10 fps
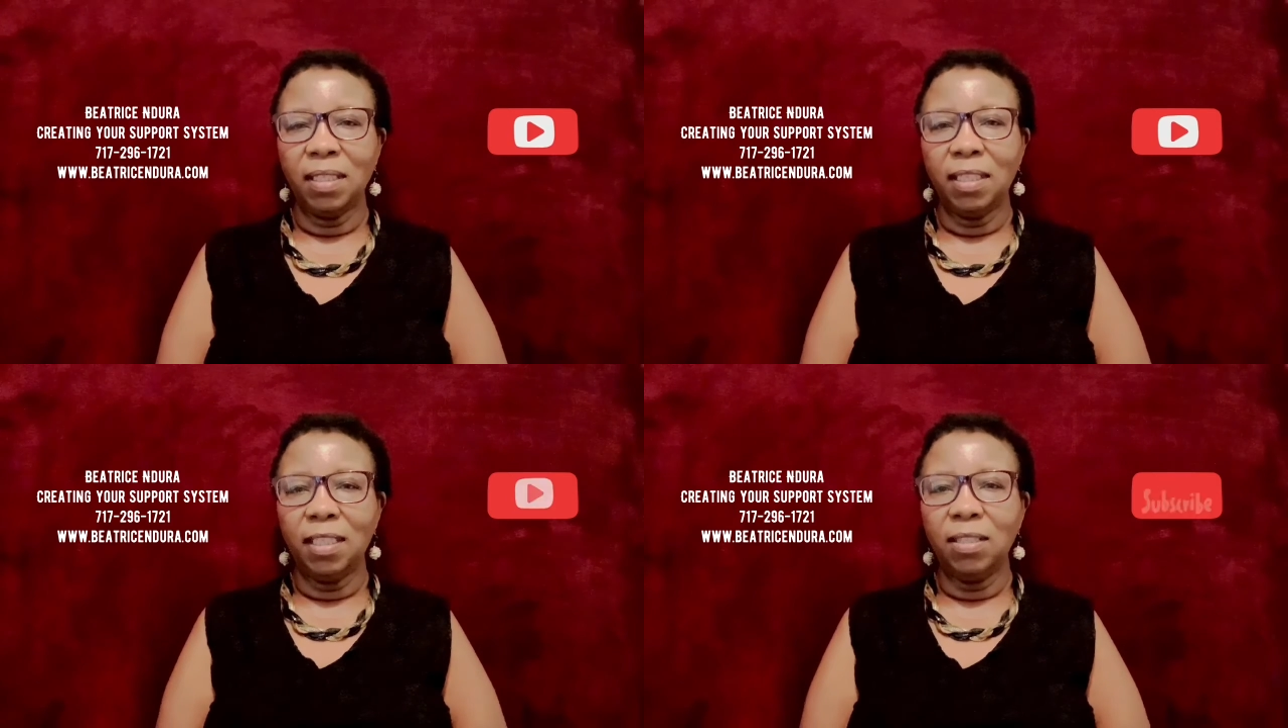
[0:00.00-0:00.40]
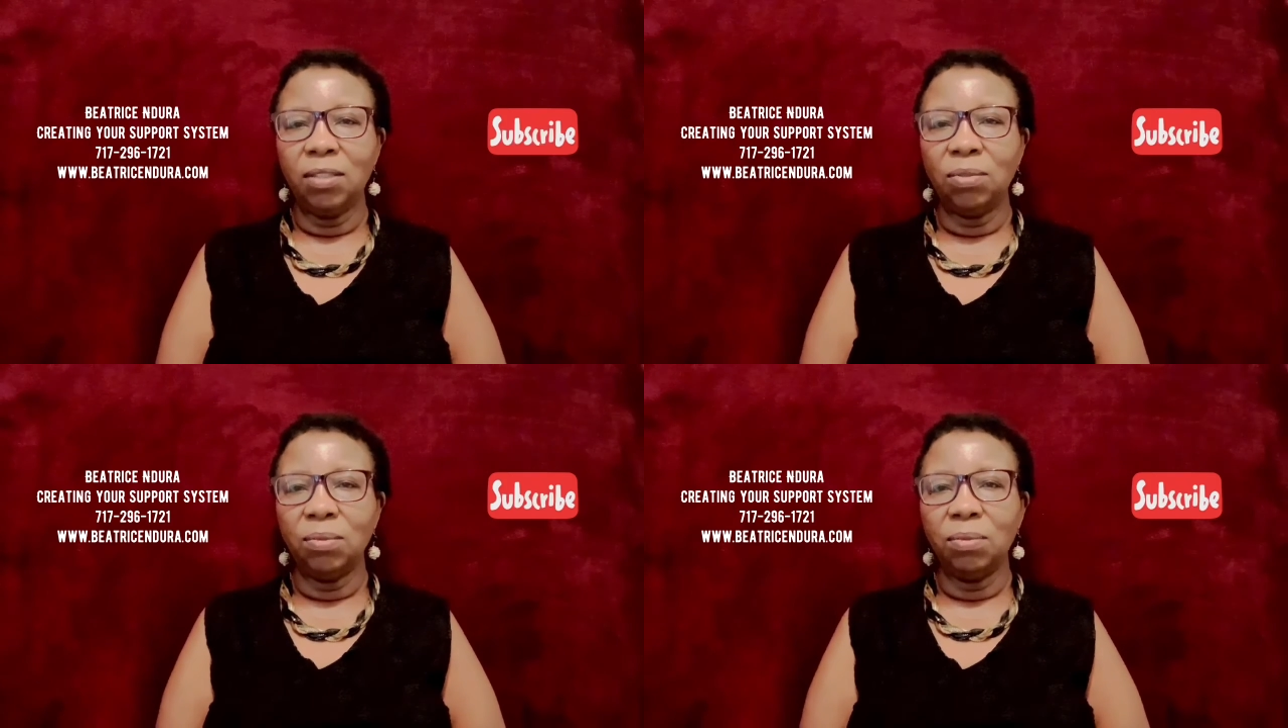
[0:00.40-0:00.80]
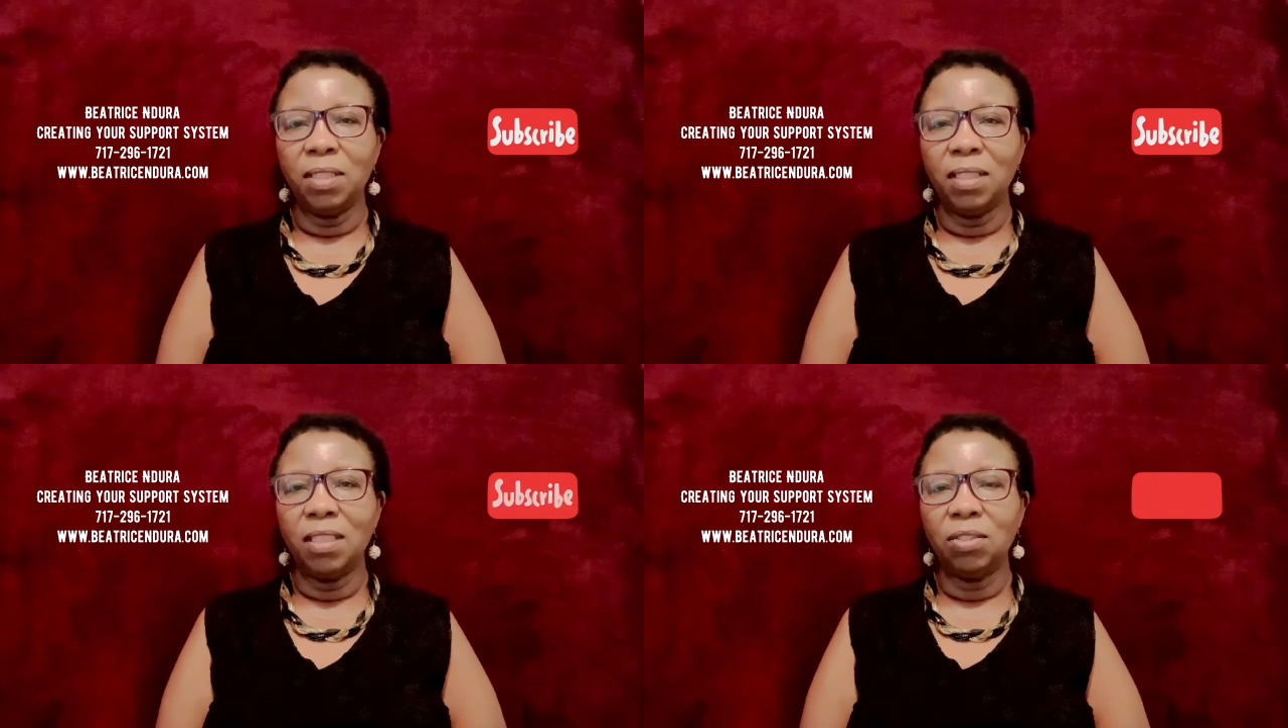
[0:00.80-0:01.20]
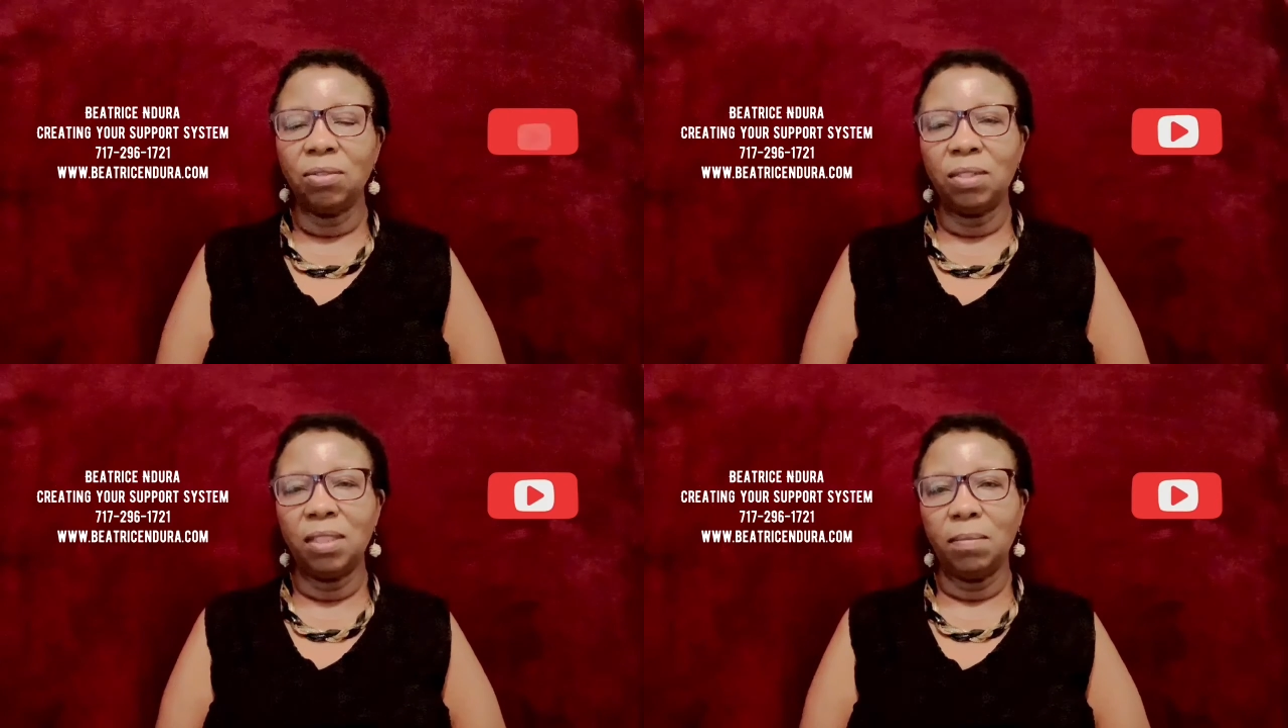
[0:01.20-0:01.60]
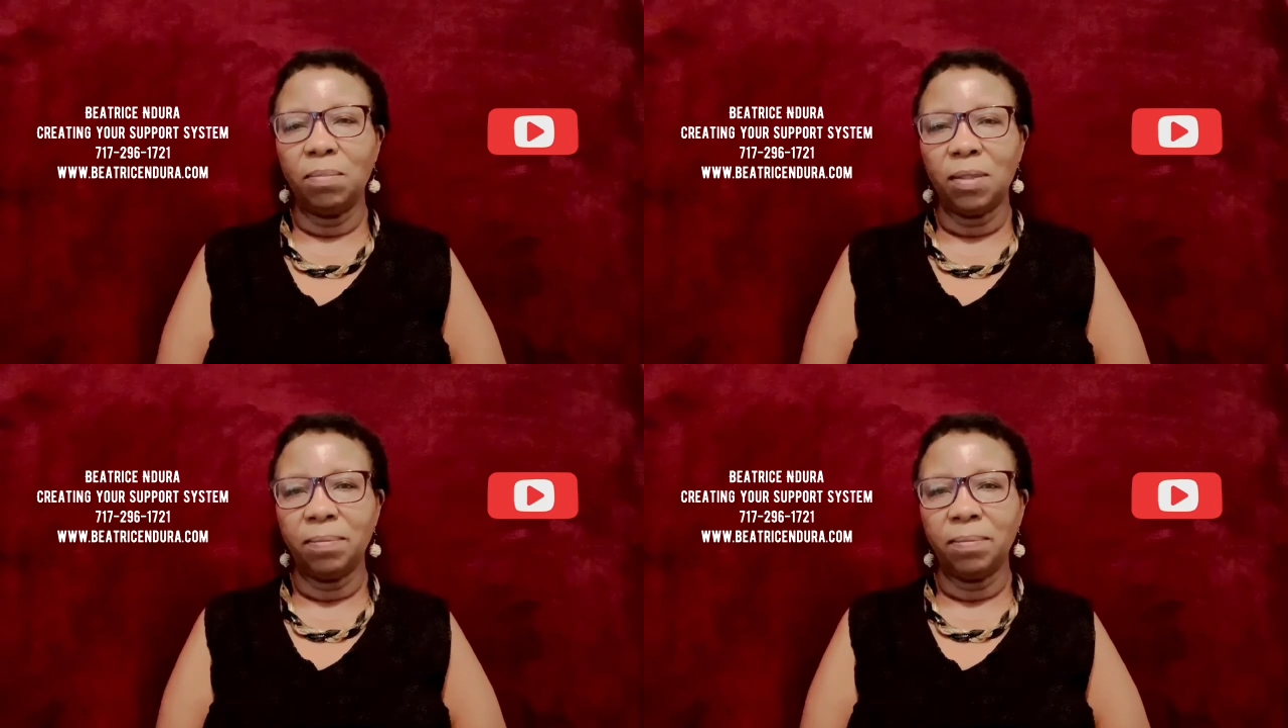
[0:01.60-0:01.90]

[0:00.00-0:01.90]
into relationships